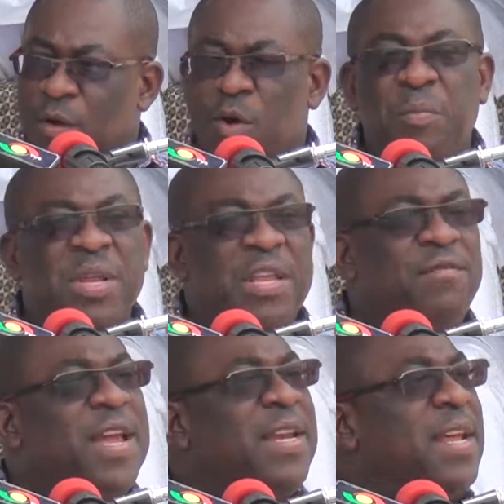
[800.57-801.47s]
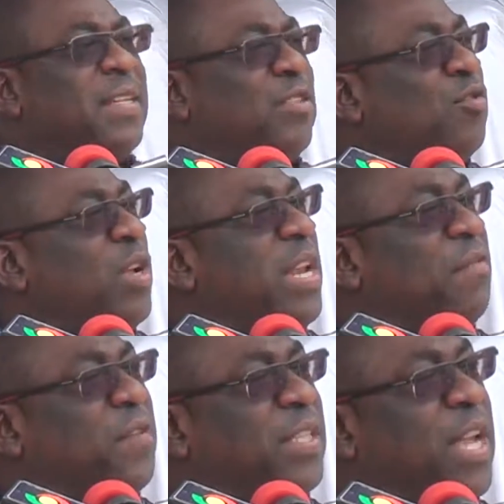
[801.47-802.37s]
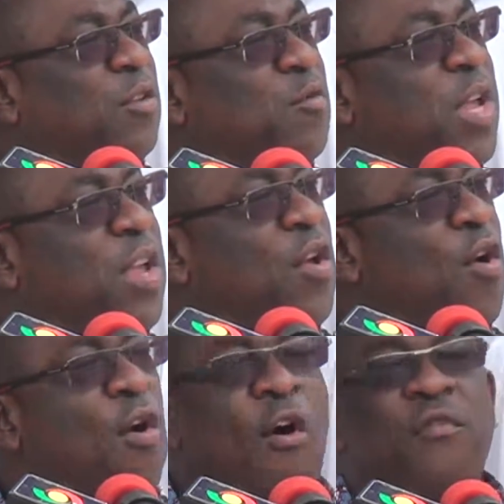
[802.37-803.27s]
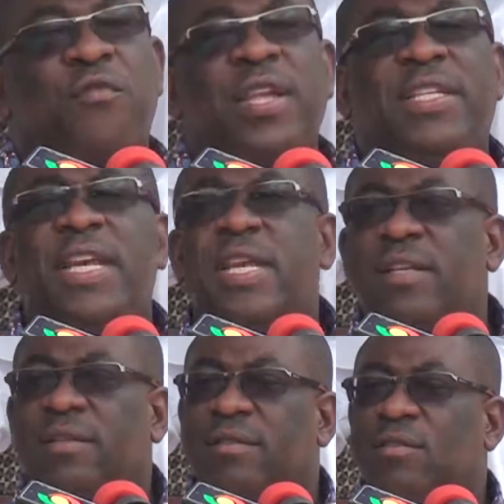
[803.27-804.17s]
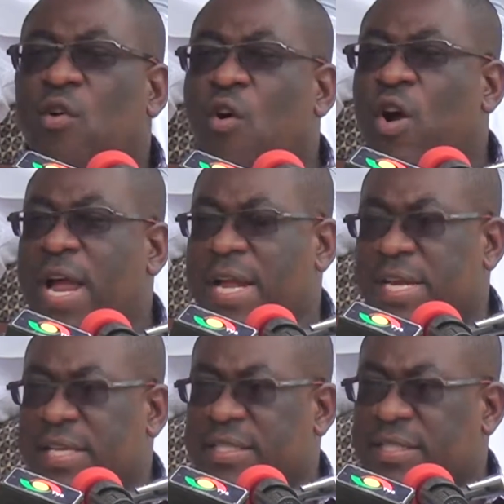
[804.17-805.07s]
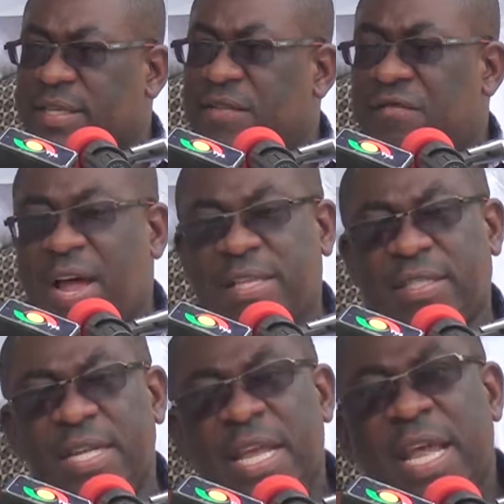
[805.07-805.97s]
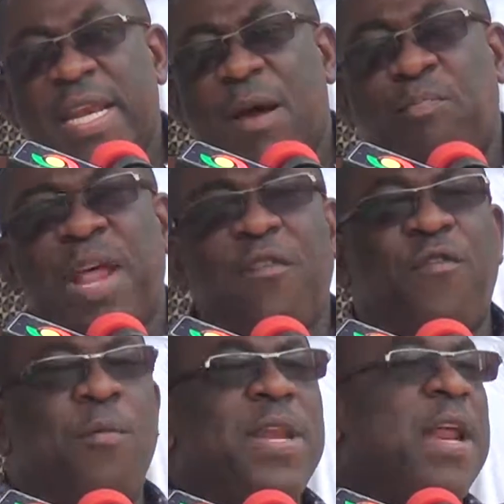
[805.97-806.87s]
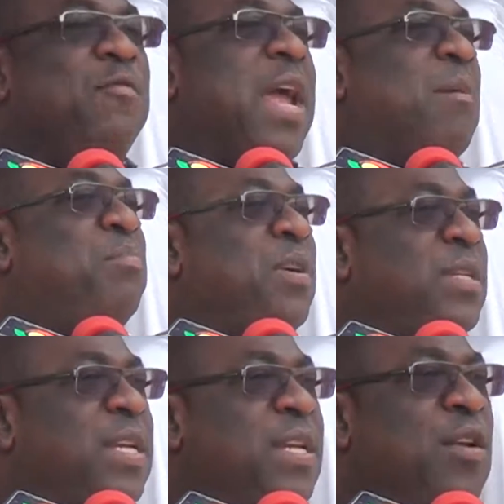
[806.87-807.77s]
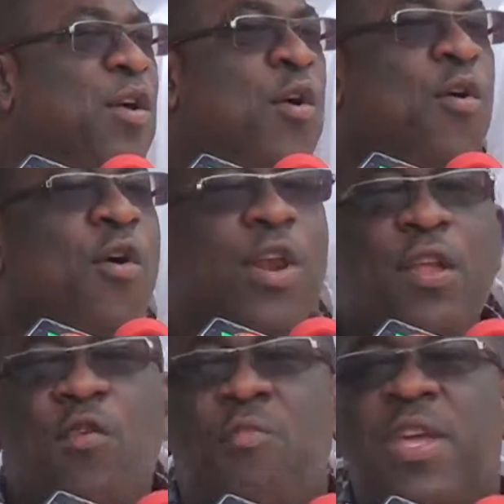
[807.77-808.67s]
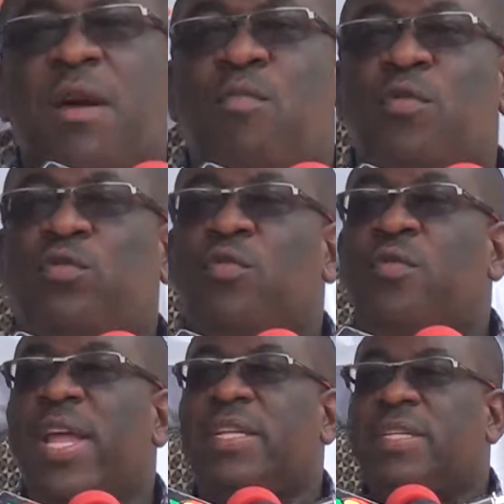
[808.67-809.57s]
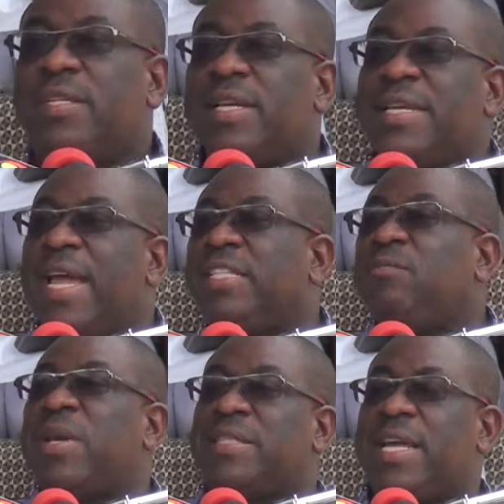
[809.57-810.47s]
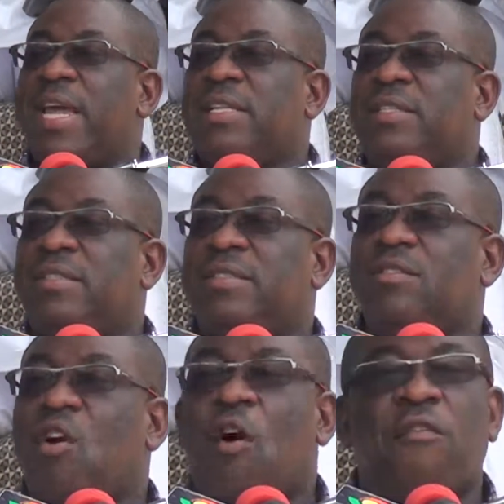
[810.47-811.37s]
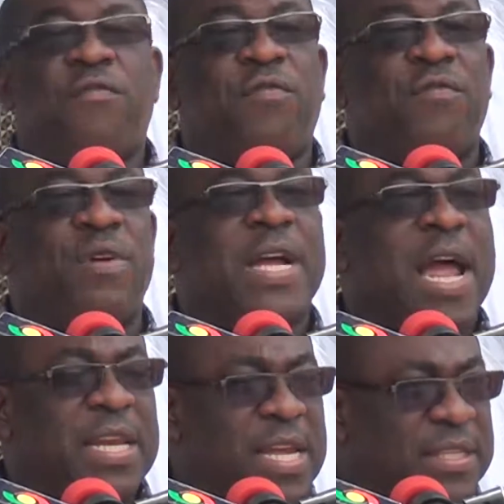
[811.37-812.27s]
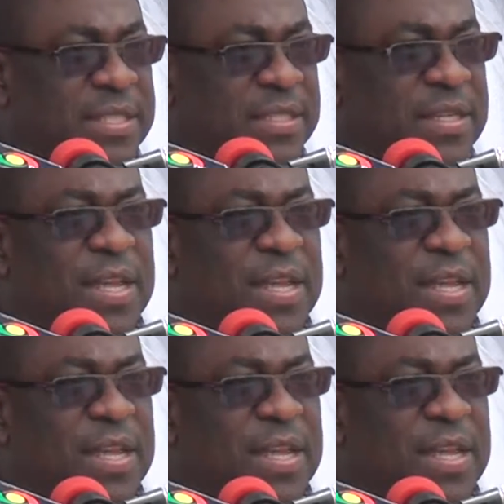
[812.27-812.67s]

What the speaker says: We believe that that is not the efficient way of reaching all Ghanaians. In fact, the platform that we are building only will be able to reach 90% of Ghanaians.